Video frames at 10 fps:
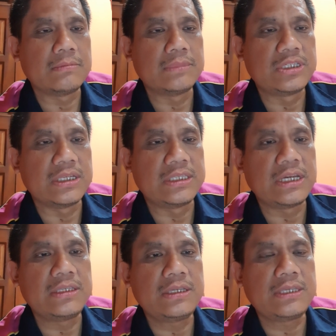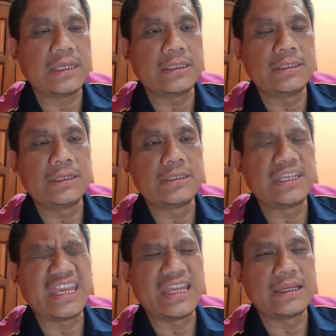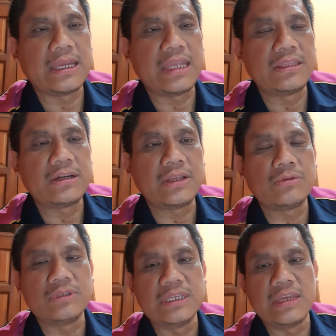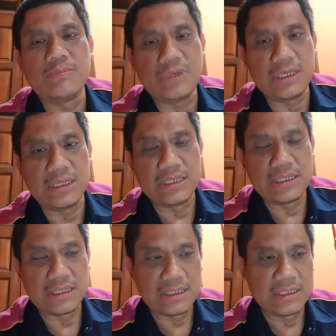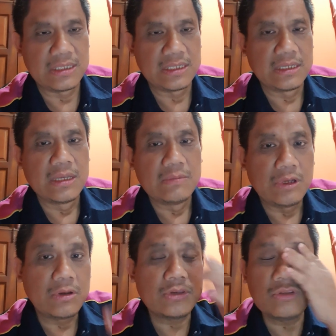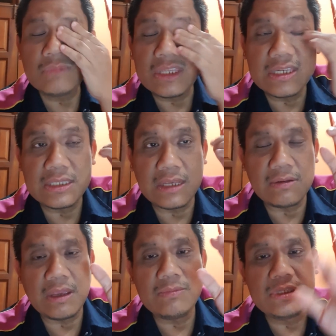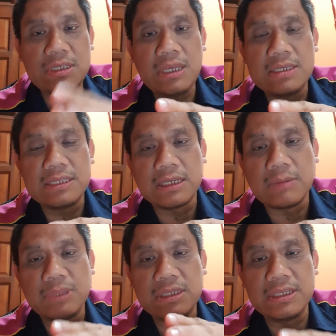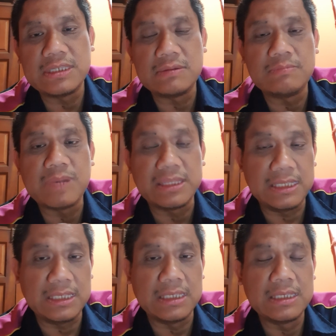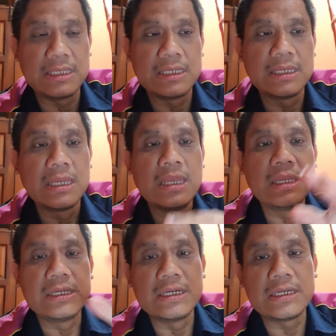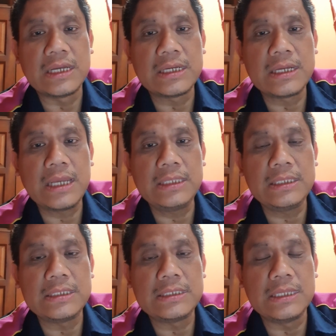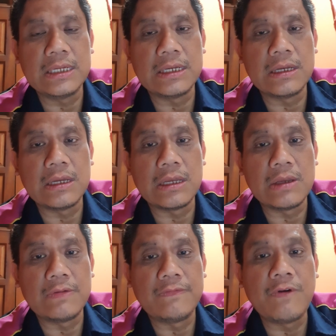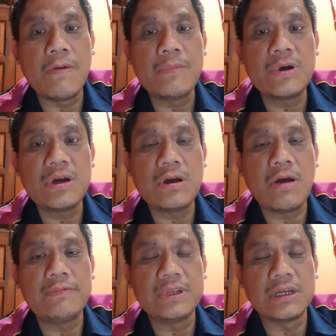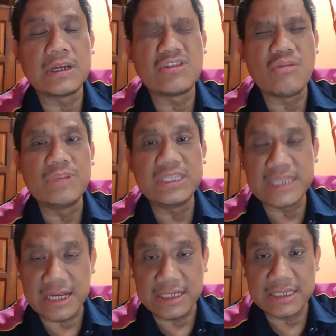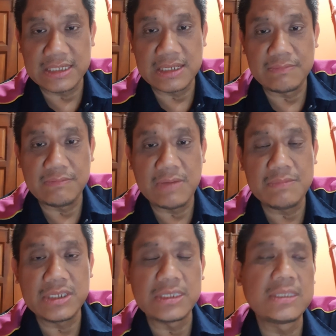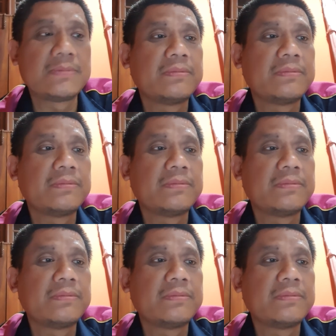the Chinese and Indians attract to DAP? Because you must understand, MCA is a capitalist party. Gerakan is the former of the Kuomintang's members,